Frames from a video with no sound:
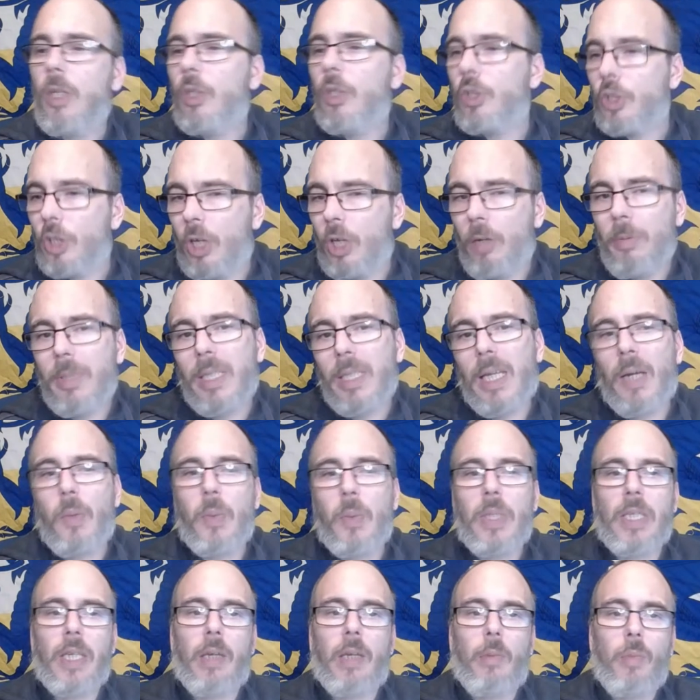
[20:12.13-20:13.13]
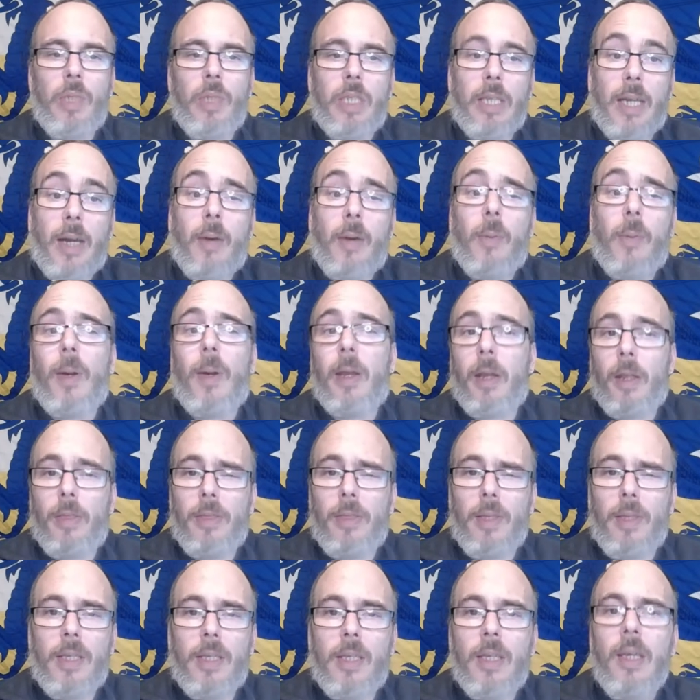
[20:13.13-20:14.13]
Show me that week in, week out, and I
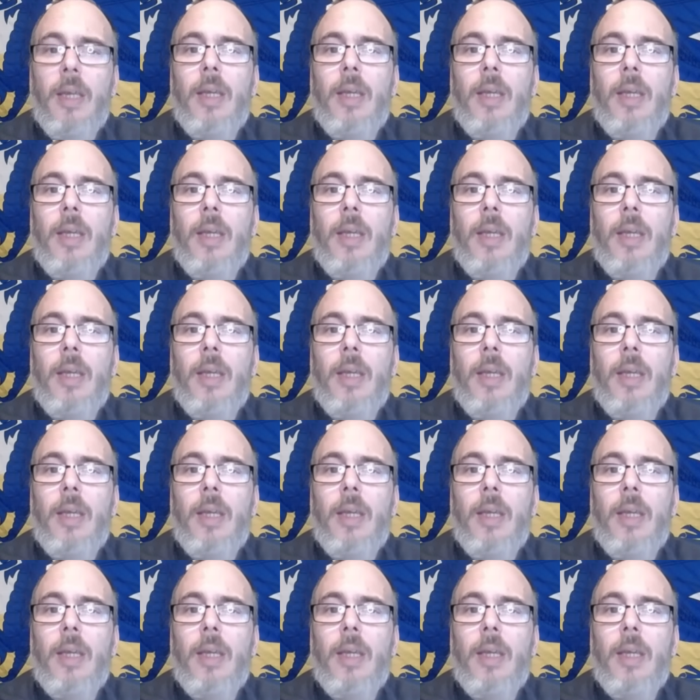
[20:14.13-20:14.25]
think